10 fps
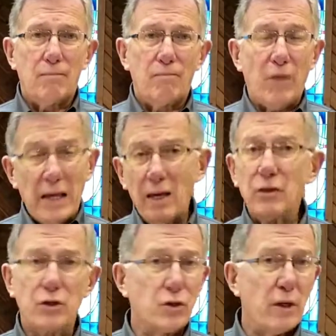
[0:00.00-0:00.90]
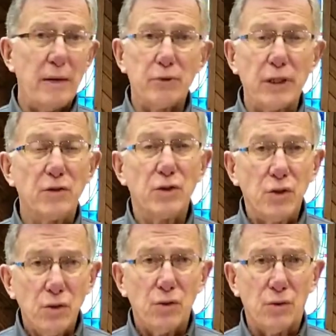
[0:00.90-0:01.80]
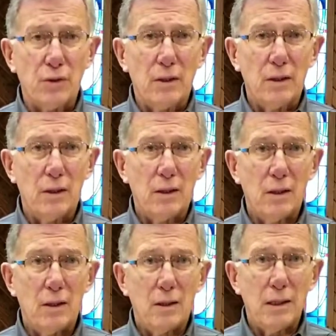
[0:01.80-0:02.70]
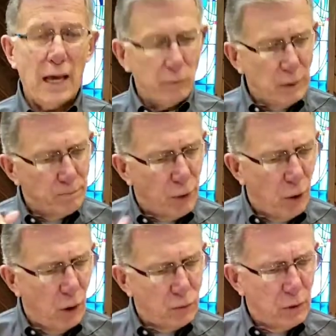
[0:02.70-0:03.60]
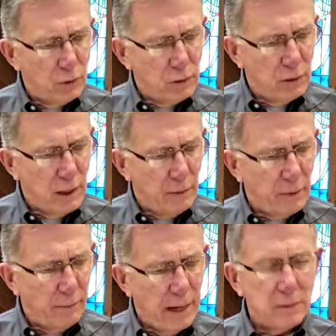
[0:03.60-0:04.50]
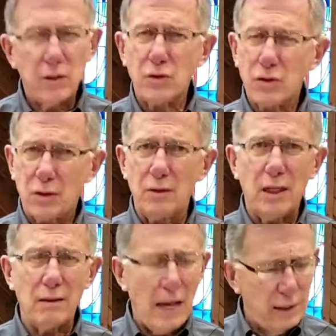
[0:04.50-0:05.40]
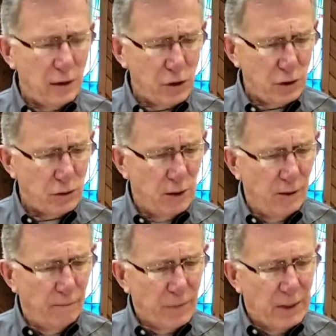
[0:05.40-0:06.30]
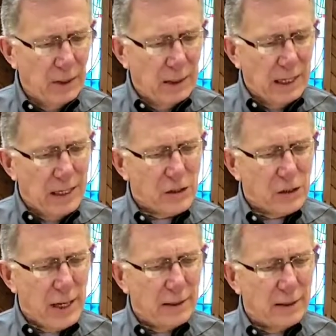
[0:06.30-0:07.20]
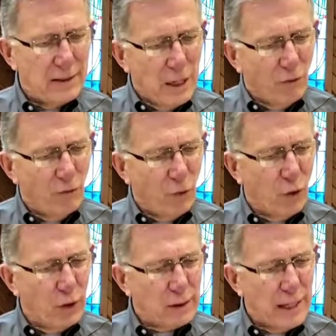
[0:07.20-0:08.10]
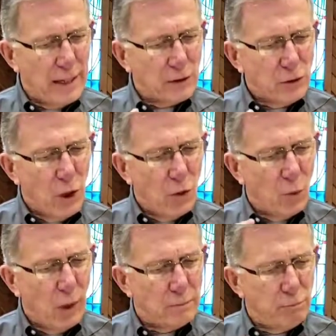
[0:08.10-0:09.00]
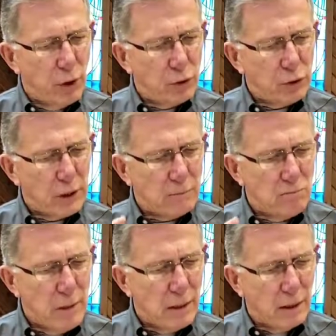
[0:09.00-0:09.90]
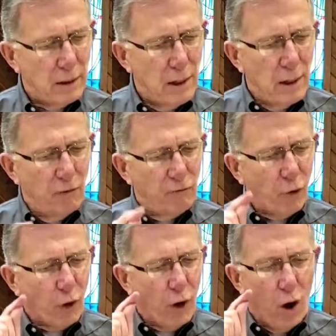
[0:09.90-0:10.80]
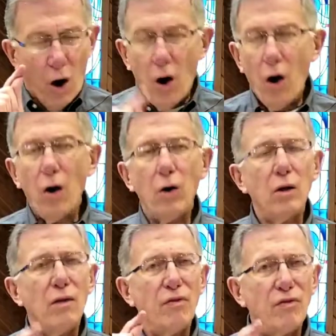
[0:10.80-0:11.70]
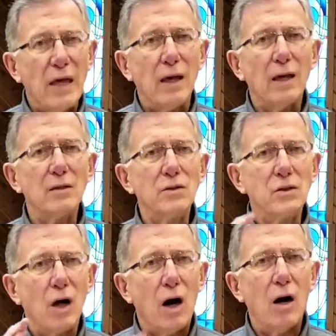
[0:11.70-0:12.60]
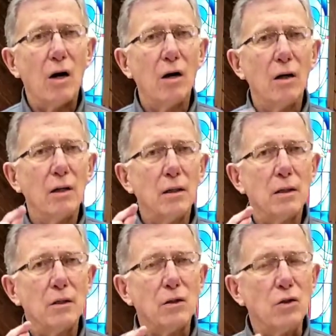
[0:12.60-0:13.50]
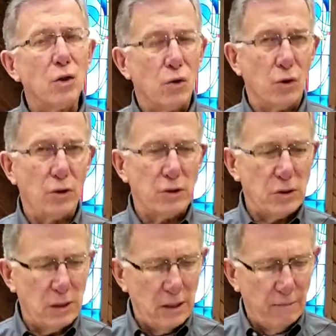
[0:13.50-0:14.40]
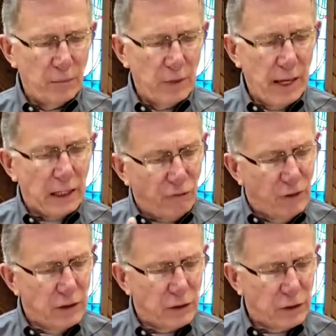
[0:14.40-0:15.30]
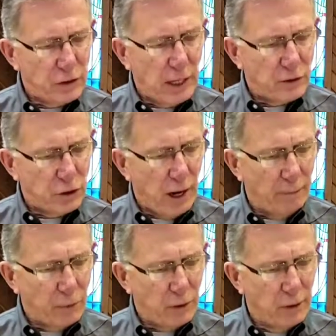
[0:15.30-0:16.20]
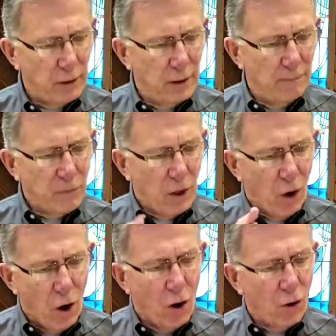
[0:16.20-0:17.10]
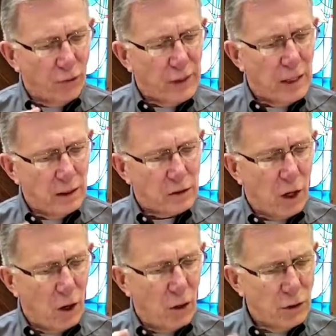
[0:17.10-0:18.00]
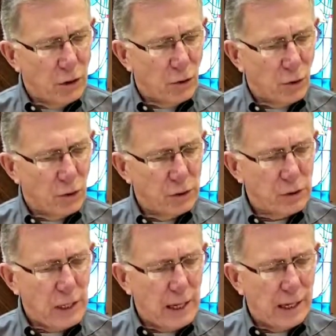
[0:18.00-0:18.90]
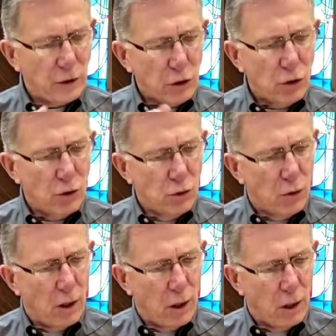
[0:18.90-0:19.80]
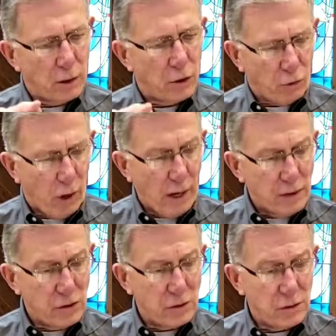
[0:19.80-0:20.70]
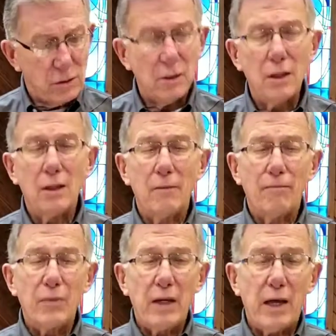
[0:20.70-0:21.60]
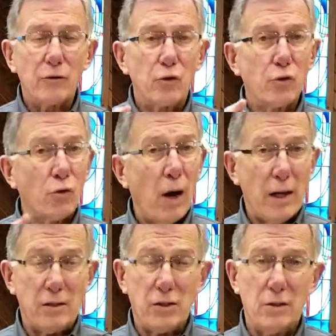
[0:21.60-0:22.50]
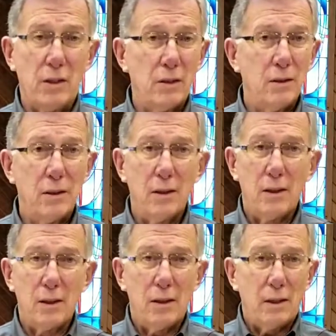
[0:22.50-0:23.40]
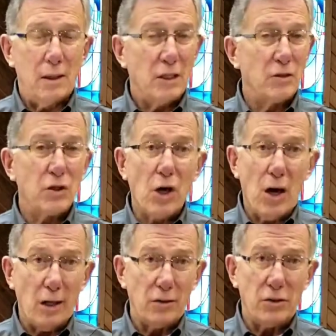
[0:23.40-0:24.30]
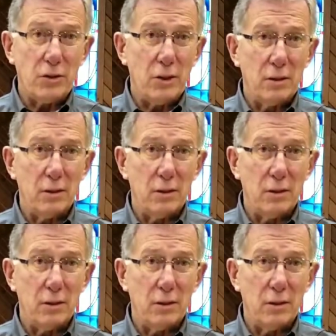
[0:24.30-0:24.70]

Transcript: They had their celebrities too. And when Paul wrote to them about discerning that issue, he said, therefore let no one boast in men, for all things are yours. And he finishes that chapter, all things are yours, and you are Christ's, and Christ is God's.